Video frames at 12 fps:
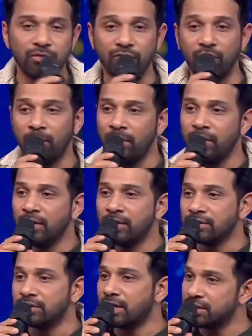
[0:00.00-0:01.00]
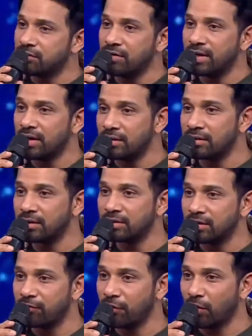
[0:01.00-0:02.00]
perform. So that is a very endearing
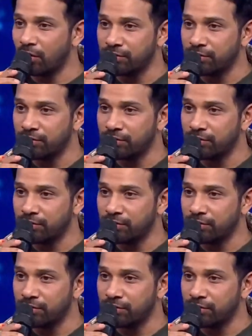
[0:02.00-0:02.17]
thing for